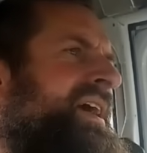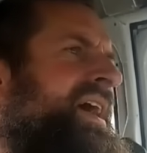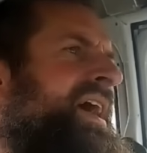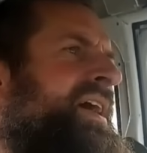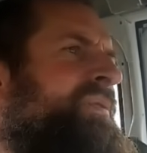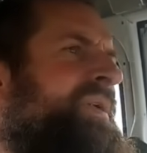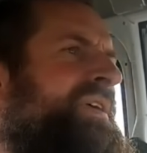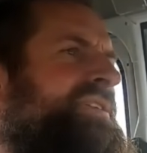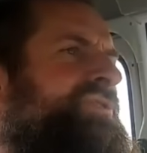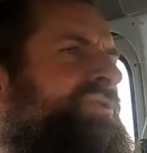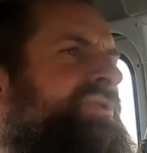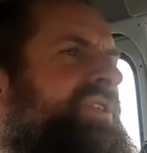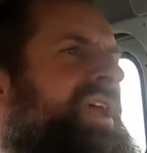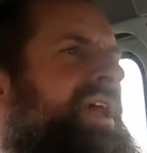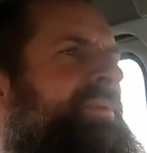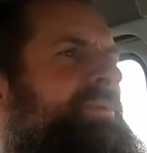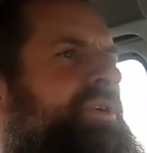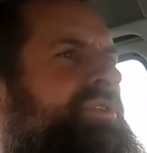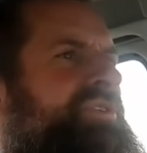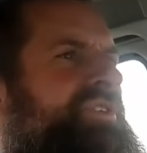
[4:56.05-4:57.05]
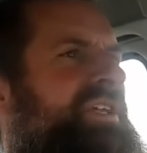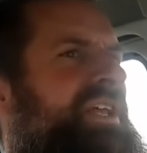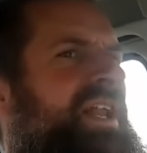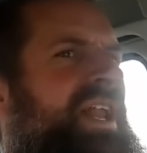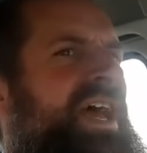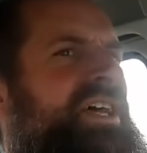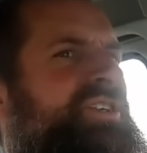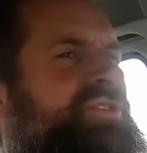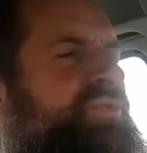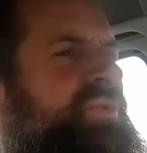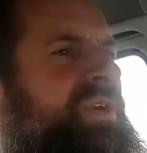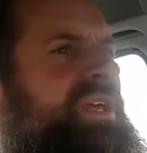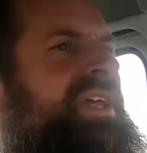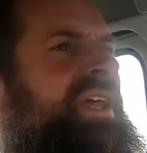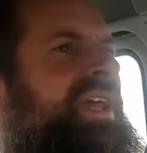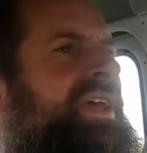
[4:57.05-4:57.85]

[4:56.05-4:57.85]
I went to the MOT last week.